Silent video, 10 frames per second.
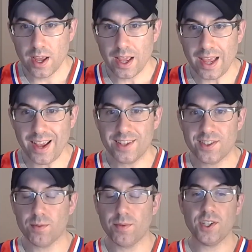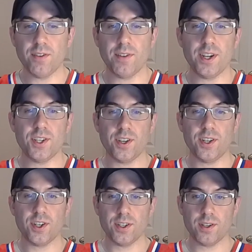And some recent
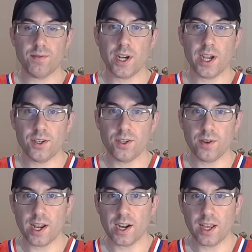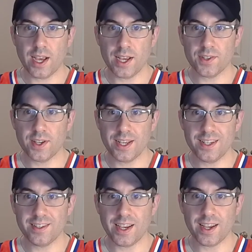researchers have tried to analyze
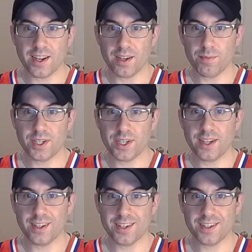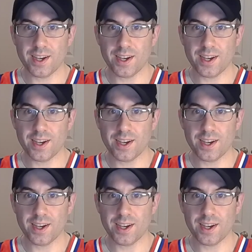his data in particular to say,